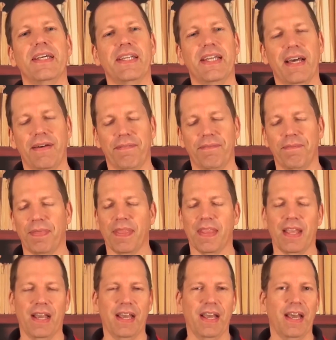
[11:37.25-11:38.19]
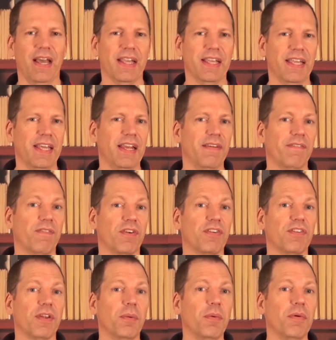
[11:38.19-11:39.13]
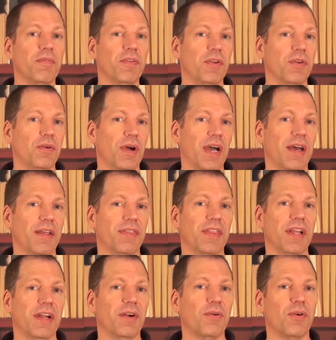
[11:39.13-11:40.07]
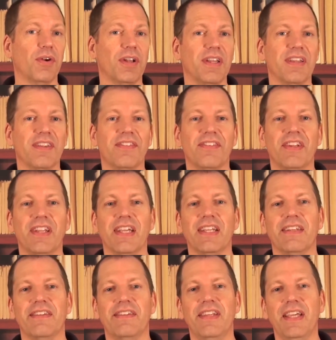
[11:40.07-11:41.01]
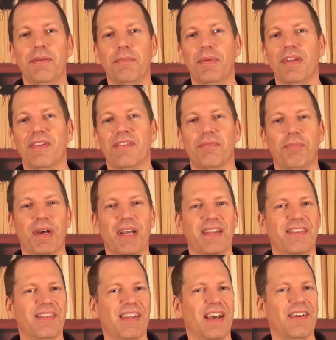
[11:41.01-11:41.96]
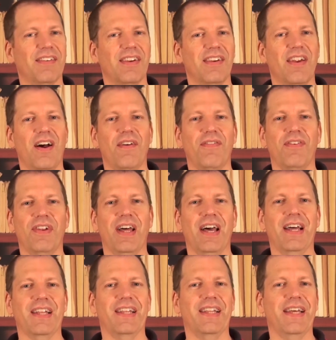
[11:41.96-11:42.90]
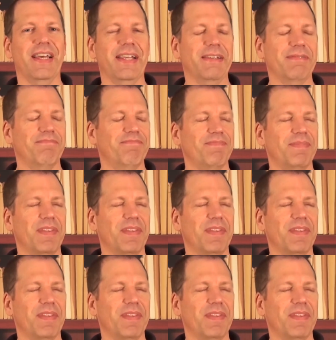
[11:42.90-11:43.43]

Now, I, I get it. For some of you out there who are listening, demons might sound an awful lot like